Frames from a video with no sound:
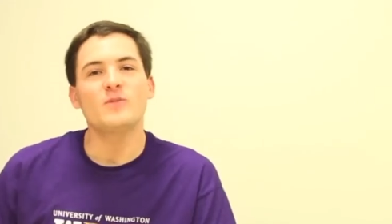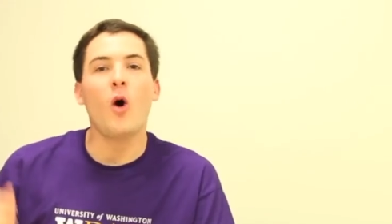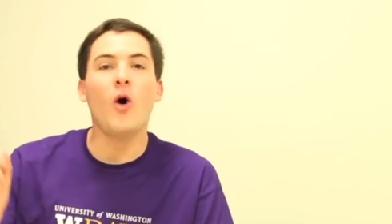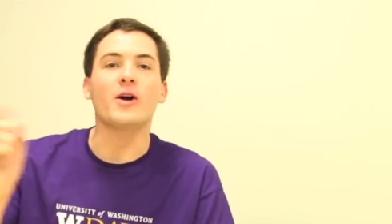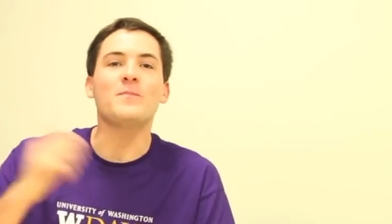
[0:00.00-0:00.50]

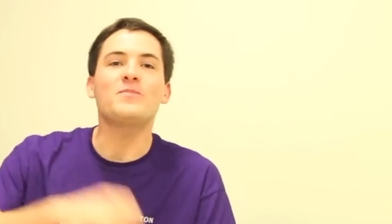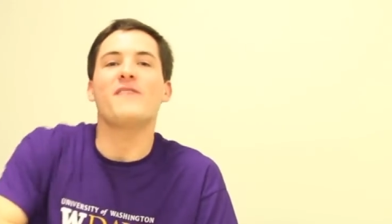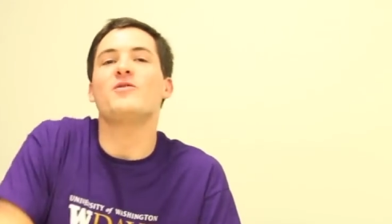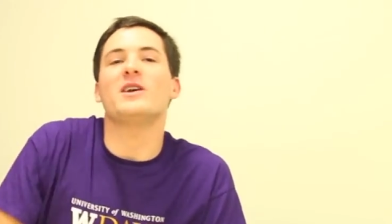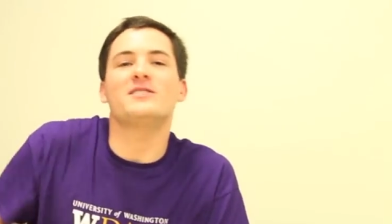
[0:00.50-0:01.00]
Or,
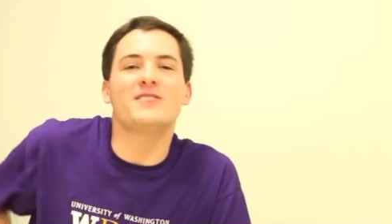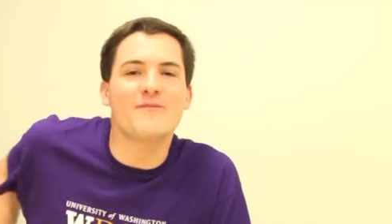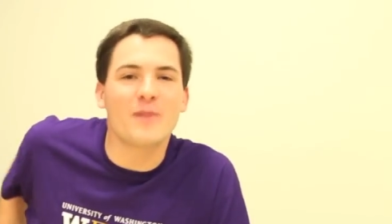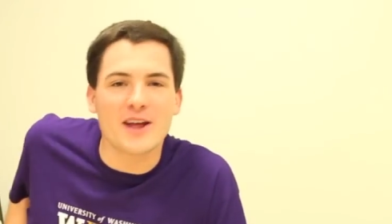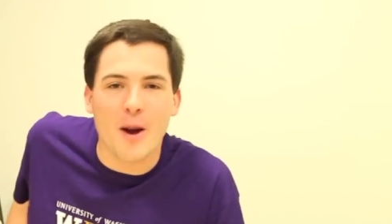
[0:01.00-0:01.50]
if you want to
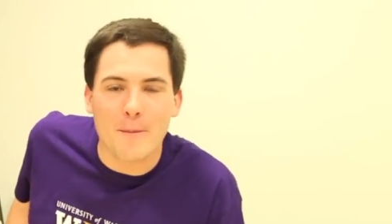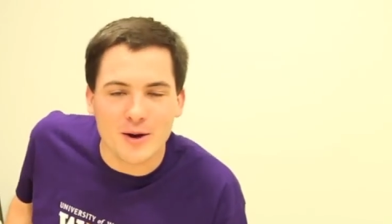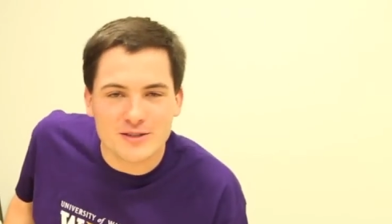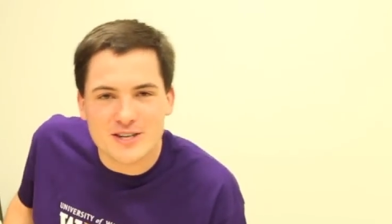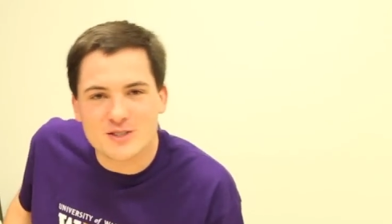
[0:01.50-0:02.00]
save money on
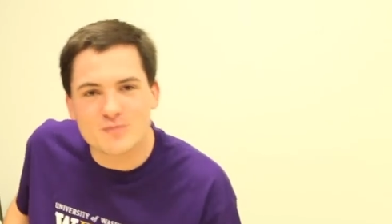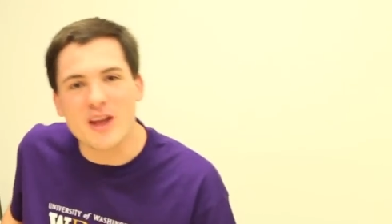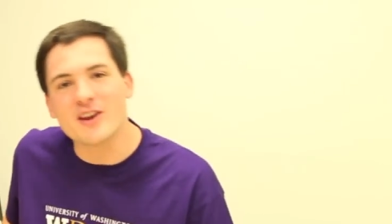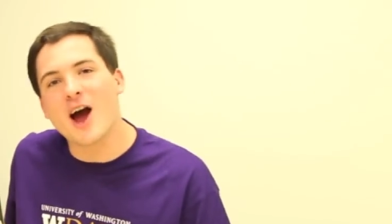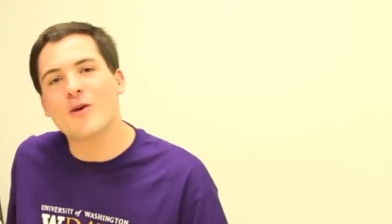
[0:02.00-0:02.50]
postage
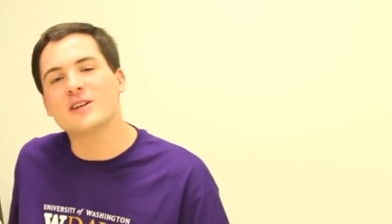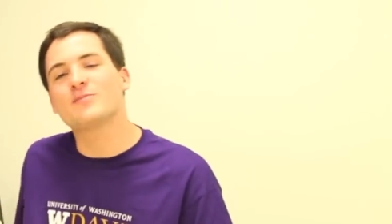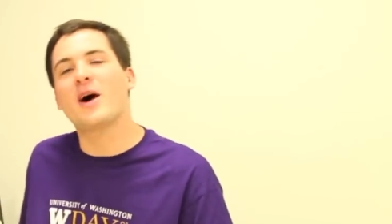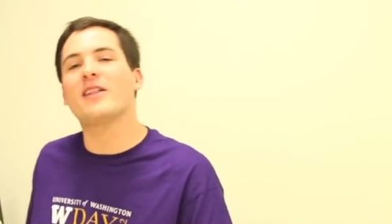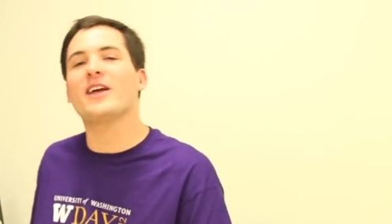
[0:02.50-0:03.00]
and not
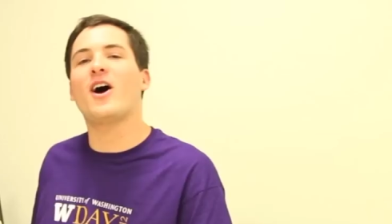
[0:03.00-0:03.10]
risk bodily